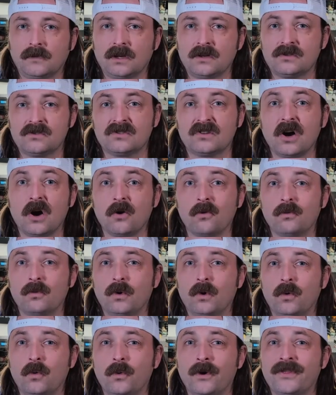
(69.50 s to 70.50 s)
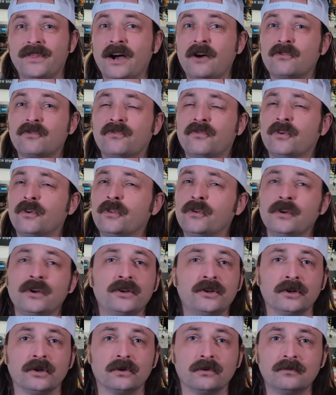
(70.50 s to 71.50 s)
So, without further
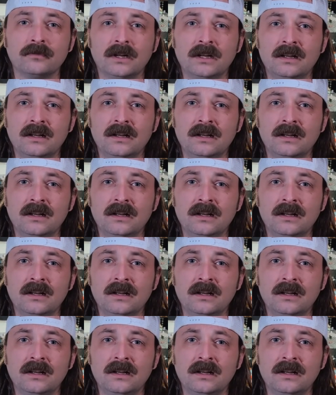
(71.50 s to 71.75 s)
ado,